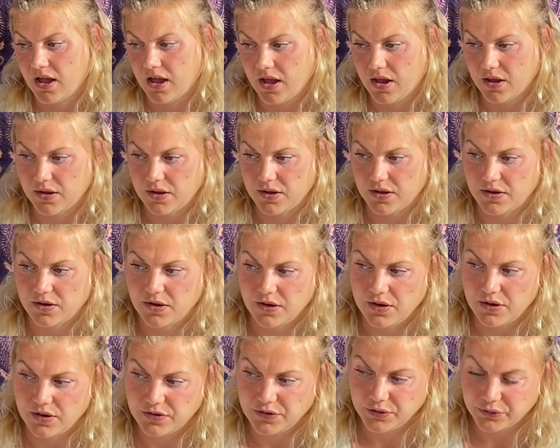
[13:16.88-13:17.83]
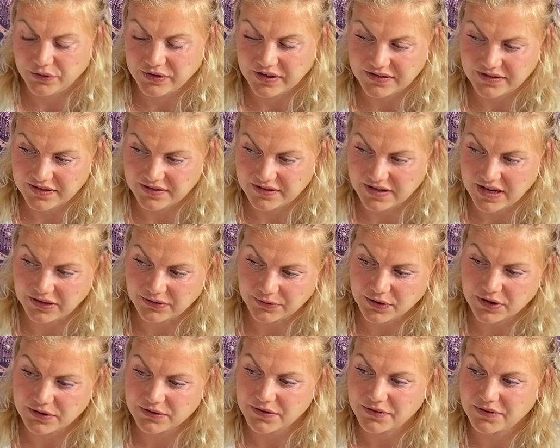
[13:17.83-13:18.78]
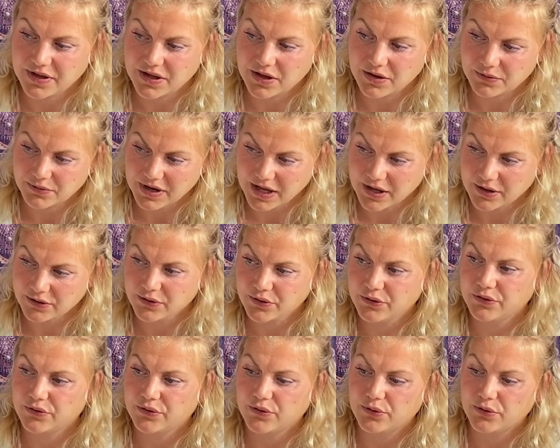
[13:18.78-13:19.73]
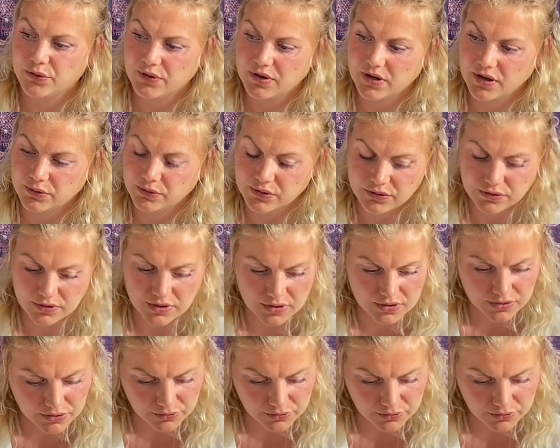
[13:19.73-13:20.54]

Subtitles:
To disattach from everything around you so you can